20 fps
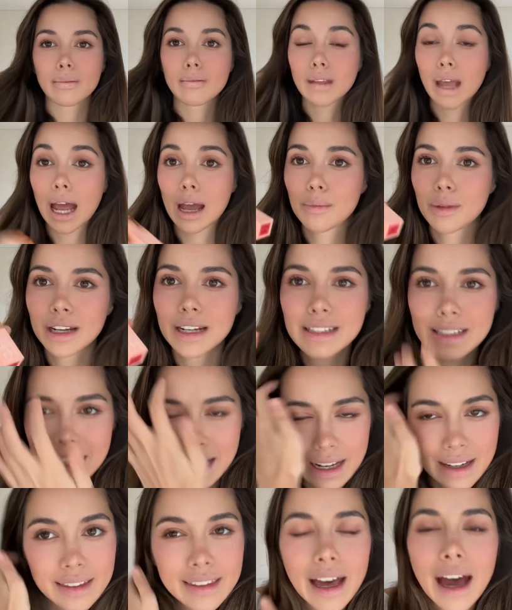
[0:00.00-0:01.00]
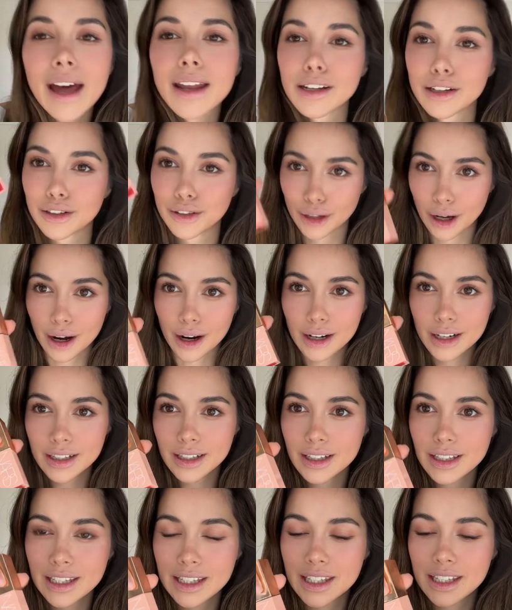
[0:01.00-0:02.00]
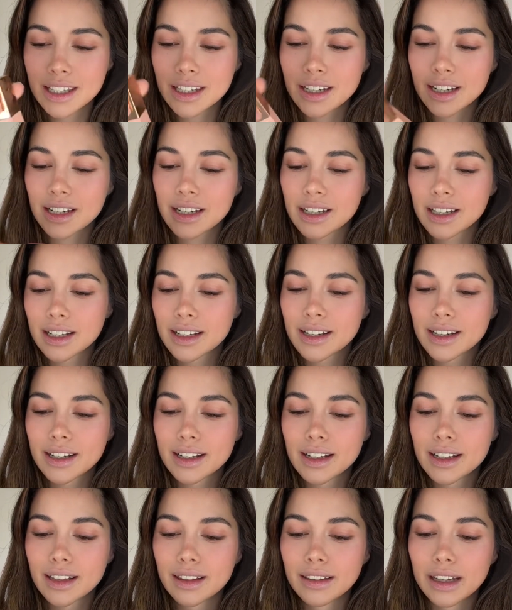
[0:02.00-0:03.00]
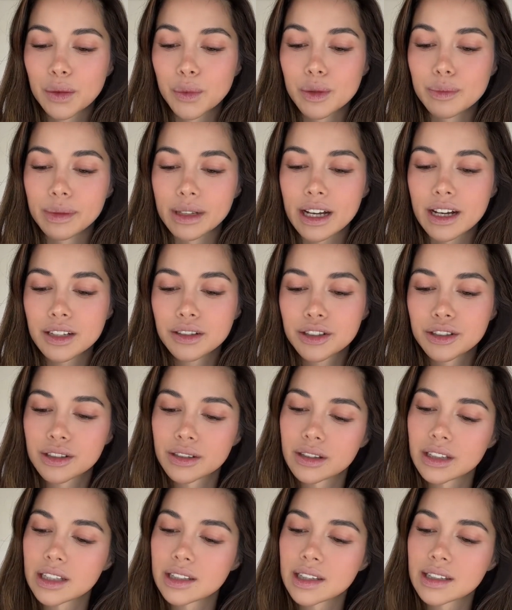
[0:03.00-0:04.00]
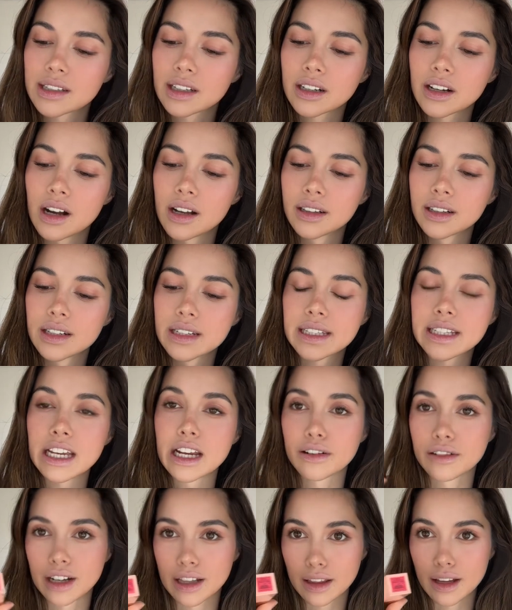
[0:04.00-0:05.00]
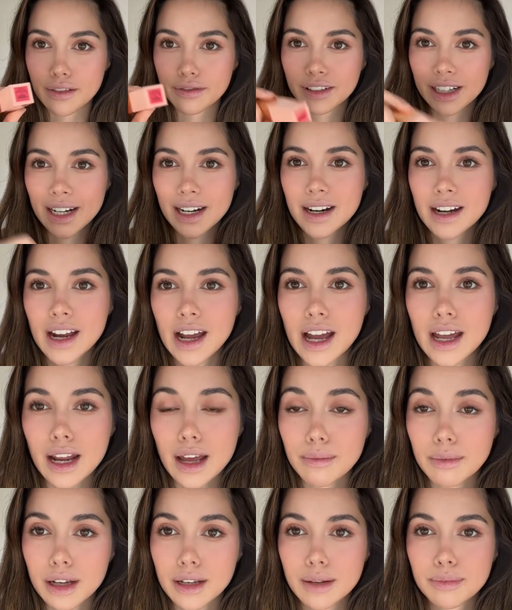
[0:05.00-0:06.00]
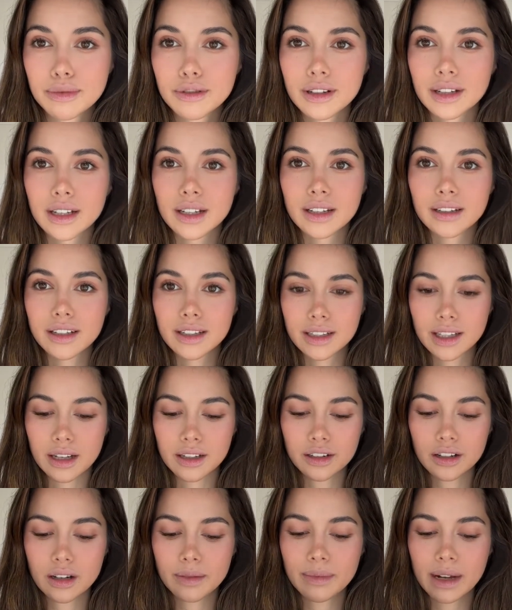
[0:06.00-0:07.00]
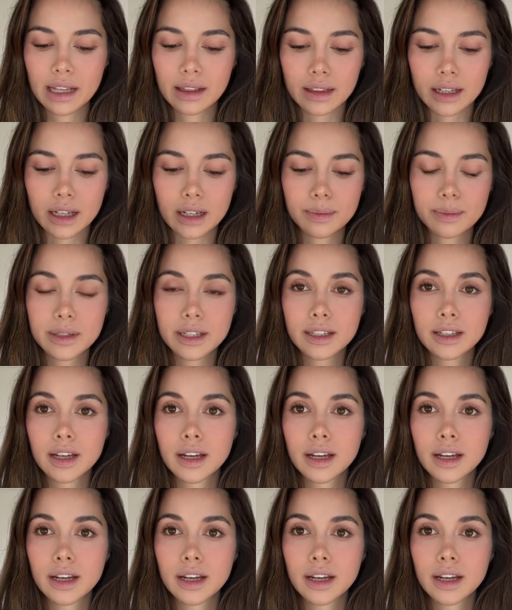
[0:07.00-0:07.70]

I'm gonna take that NARS liquid blush. This is the color Secret Lover, and I'm gonna put it in the center of my lips.